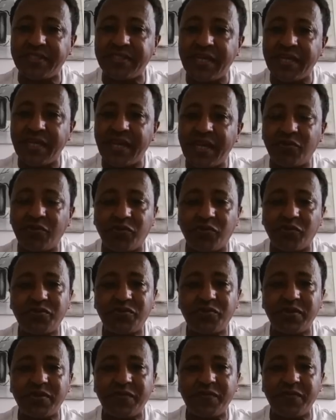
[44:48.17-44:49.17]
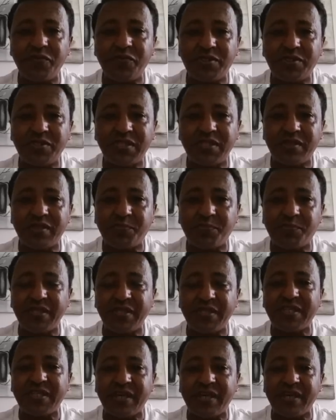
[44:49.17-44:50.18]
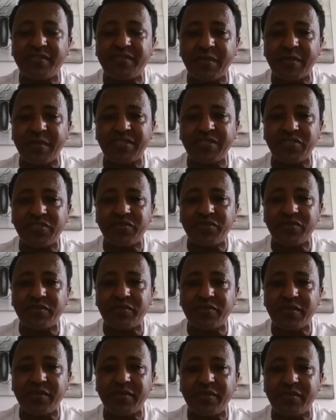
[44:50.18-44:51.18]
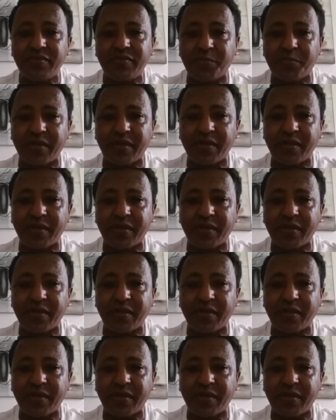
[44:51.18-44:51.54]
and also on the future political dispensation in Ethiopia?